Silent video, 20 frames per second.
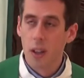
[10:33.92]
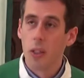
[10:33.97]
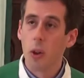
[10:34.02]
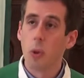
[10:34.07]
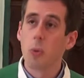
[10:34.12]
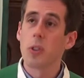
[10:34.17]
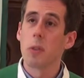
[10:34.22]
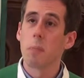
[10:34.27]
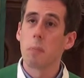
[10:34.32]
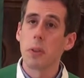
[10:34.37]

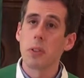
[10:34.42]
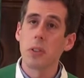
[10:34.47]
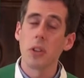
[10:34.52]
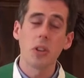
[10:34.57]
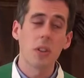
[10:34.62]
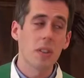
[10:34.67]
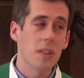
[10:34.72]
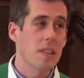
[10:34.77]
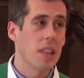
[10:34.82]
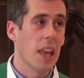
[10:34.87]
those in
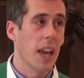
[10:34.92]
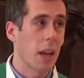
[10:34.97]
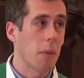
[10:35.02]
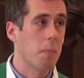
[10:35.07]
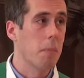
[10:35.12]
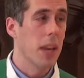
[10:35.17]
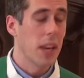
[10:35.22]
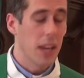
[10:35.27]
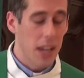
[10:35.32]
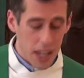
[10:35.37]
positions
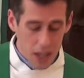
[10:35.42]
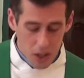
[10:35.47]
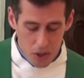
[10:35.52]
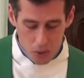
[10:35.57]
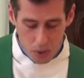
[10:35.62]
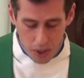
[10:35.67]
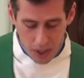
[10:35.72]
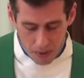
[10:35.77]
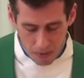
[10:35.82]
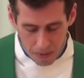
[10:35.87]
like me need
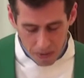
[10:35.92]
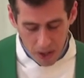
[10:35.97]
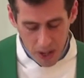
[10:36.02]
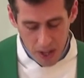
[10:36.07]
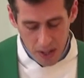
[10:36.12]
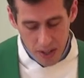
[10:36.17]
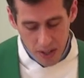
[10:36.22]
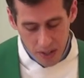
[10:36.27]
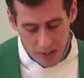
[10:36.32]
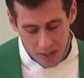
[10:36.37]
to
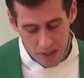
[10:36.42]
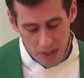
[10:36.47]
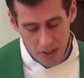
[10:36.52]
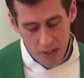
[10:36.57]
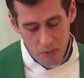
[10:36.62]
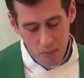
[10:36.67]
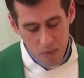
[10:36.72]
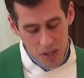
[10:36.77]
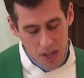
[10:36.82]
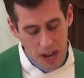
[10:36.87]
confront the
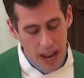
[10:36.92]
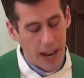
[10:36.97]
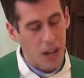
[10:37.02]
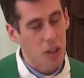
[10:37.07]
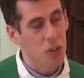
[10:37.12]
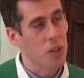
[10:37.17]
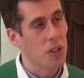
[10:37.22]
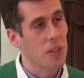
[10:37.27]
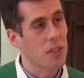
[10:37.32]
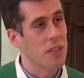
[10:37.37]
systems and
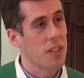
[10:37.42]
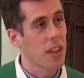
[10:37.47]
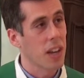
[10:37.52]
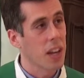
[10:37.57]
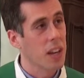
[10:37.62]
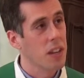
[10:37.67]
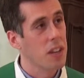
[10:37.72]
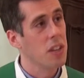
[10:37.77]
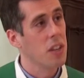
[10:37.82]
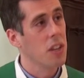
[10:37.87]
actions
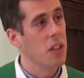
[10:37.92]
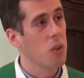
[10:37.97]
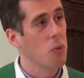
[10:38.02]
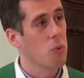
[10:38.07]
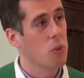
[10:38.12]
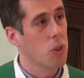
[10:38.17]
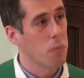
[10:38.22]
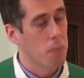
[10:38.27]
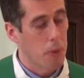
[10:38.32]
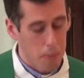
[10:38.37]
that
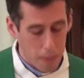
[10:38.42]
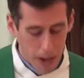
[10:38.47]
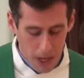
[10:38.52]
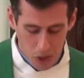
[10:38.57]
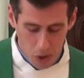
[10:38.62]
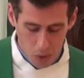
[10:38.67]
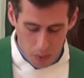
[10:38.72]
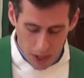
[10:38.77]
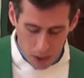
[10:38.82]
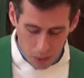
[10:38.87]
continue to
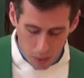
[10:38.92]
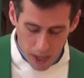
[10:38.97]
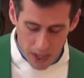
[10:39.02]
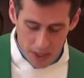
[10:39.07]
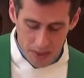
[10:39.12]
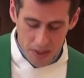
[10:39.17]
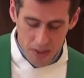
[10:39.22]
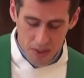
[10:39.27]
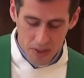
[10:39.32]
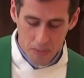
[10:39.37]
perpetuate
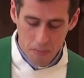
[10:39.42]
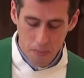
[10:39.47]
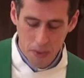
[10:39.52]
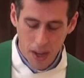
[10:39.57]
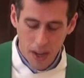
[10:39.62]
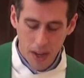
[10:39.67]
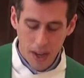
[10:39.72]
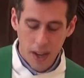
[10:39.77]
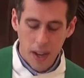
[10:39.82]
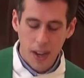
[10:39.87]
racism
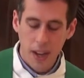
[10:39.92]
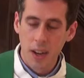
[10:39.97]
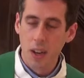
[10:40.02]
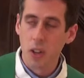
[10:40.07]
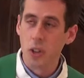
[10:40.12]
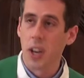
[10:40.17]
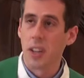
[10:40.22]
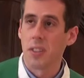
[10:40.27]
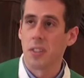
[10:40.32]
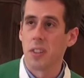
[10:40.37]
and
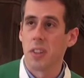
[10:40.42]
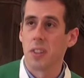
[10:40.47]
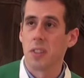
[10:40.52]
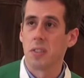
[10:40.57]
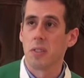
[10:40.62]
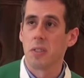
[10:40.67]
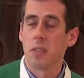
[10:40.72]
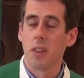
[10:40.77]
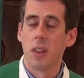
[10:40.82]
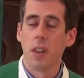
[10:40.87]

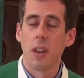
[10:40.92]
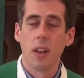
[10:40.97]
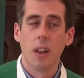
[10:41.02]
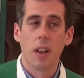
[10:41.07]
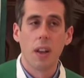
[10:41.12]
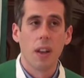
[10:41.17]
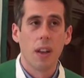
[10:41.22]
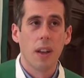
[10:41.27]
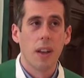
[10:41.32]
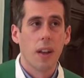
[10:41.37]
injustice.
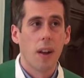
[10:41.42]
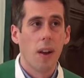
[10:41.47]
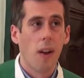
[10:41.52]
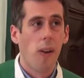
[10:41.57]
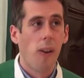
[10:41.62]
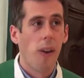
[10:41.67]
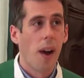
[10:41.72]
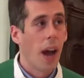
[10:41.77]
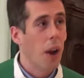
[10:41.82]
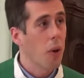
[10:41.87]

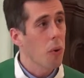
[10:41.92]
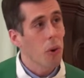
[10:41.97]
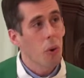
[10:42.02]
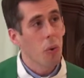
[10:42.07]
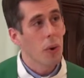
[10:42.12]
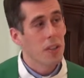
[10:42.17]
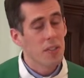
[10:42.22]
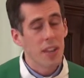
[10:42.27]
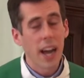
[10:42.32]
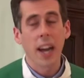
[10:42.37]
I don't
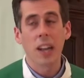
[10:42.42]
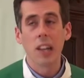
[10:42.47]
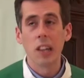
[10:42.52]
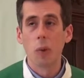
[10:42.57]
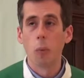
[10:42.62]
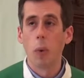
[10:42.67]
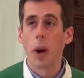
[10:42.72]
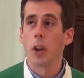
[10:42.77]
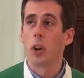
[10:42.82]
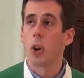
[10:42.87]
know
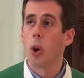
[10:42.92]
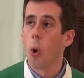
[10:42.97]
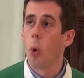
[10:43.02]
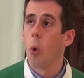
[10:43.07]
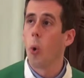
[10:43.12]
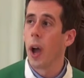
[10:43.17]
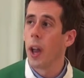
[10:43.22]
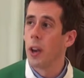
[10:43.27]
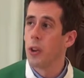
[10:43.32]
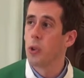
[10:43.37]
exactly what
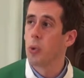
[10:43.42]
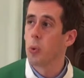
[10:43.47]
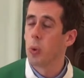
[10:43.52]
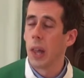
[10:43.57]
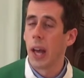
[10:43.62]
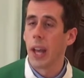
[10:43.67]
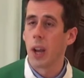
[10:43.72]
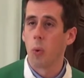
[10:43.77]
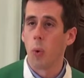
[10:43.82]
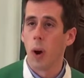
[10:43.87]
go and do
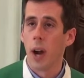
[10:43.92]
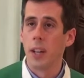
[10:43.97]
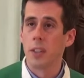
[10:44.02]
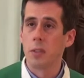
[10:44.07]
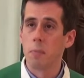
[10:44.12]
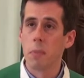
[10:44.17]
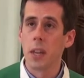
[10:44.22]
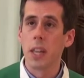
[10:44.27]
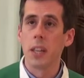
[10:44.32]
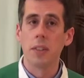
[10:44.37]

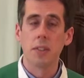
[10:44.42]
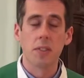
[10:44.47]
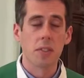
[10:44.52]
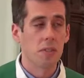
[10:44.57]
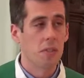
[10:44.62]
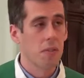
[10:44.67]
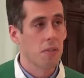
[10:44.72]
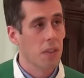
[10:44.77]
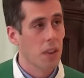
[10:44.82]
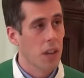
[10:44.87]
likewise
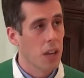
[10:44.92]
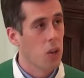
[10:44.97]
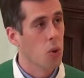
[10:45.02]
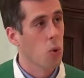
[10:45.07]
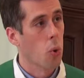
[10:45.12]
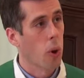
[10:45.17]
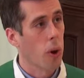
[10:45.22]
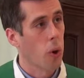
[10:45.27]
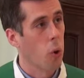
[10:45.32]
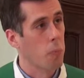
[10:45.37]
means in
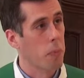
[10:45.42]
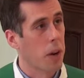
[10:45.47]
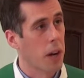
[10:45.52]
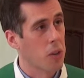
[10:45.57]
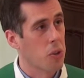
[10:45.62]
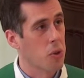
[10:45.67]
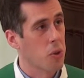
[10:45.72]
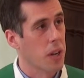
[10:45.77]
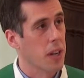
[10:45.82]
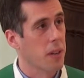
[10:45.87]
your home
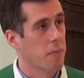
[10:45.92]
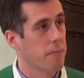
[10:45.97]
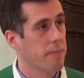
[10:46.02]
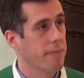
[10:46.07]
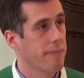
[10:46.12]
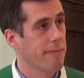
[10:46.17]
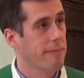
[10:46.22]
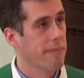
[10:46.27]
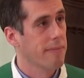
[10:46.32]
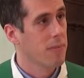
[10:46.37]
country,
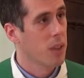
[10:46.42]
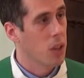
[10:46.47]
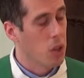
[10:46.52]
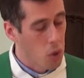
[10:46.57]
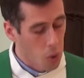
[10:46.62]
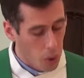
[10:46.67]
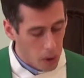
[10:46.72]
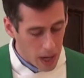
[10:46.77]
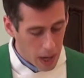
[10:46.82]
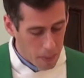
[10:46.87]
in
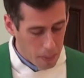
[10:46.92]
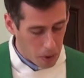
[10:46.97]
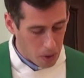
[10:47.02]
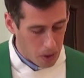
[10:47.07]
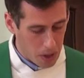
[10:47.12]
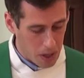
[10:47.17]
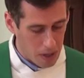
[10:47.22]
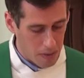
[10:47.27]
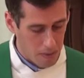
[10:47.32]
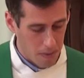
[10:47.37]
your
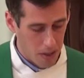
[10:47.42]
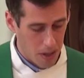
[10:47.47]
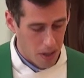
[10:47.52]
neighborhood.